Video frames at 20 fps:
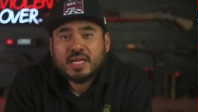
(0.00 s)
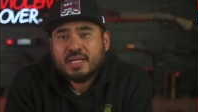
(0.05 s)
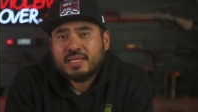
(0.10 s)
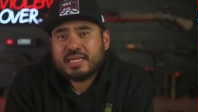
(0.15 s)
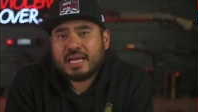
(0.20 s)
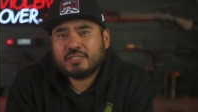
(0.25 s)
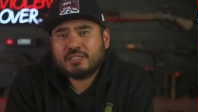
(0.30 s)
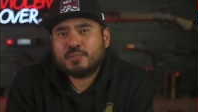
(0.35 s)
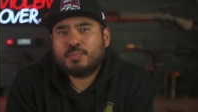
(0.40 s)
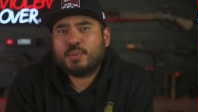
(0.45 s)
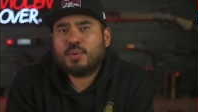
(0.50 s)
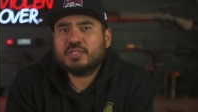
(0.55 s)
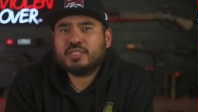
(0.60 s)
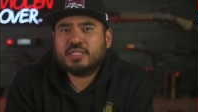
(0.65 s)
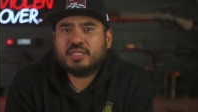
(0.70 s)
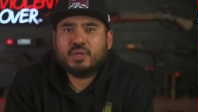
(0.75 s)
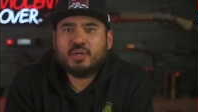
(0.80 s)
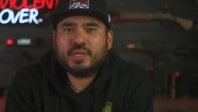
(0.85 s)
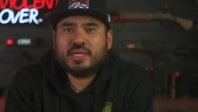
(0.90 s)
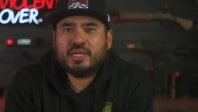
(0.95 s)
Now, it's important
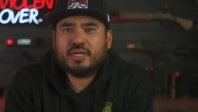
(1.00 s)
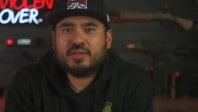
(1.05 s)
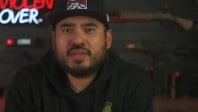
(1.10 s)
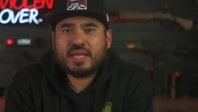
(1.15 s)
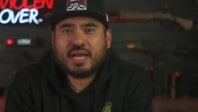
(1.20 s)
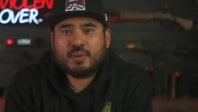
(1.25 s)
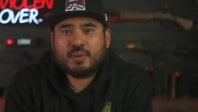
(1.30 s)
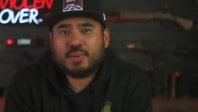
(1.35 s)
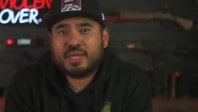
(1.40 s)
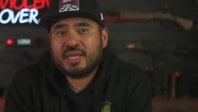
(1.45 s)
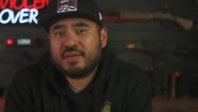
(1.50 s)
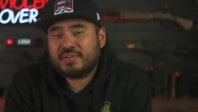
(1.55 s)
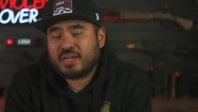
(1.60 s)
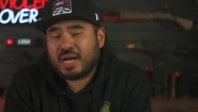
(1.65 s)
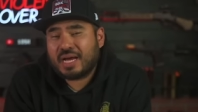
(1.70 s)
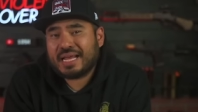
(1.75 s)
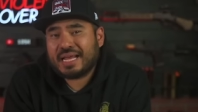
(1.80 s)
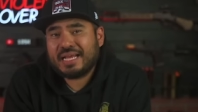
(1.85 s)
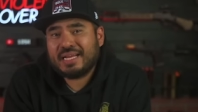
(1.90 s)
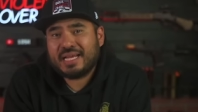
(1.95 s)
to note here that we have
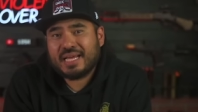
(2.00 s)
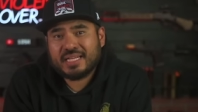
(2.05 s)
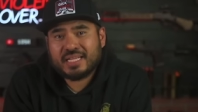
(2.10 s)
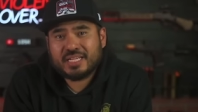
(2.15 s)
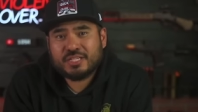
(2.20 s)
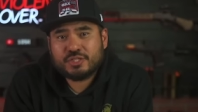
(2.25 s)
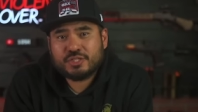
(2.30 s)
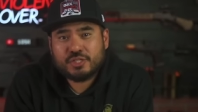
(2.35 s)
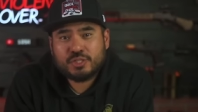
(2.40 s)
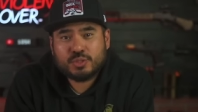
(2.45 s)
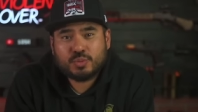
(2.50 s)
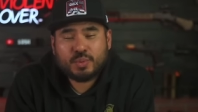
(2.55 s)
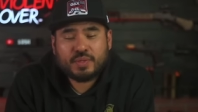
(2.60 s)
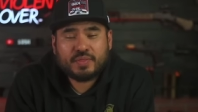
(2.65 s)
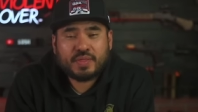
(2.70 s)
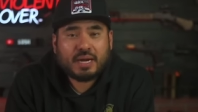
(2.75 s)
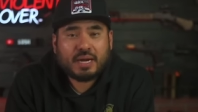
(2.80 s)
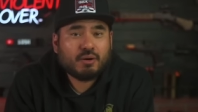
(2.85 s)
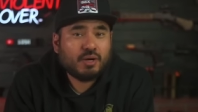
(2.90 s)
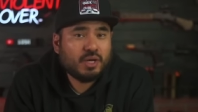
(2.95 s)
not had any issues
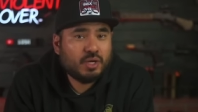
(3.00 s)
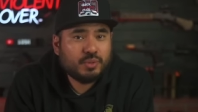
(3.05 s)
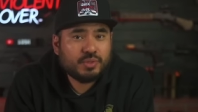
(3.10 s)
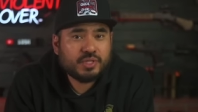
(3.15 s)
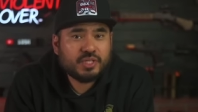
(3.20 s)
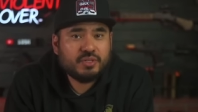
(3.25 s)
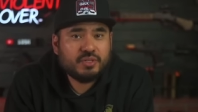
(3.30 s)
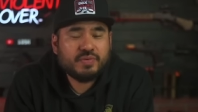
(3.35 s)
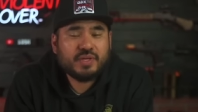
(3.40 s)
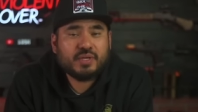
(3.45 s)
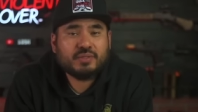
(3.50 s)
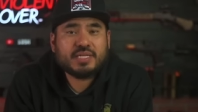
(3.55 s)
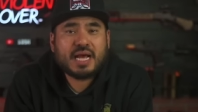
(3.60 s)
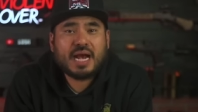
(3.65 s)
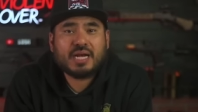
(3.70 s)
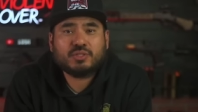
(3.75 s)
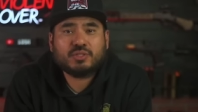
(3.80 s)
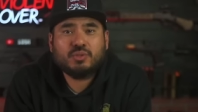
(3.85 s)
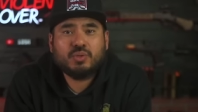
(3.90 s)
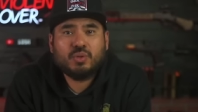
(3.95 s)
with our own Q V O
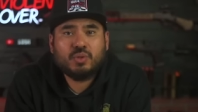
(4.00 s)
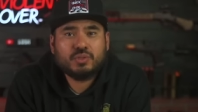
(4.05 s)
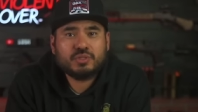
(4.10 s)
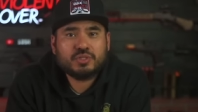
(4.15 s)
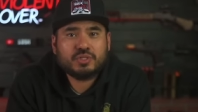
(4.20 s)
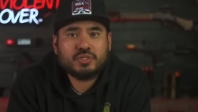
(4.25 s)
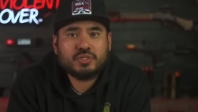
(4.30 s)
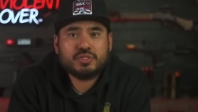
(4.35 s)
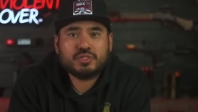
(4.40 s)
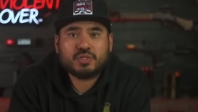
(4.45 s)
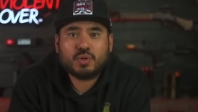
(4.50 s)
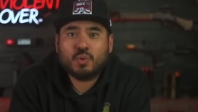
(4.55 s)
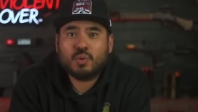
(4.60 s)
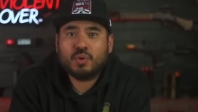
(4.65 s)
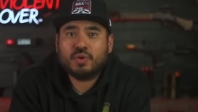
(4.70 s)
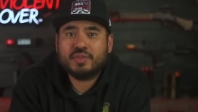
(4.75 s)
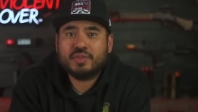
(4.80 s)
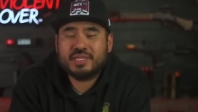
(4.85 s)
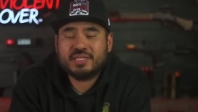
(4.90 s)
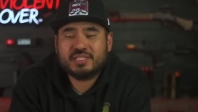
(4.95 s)
Tactical holsters or the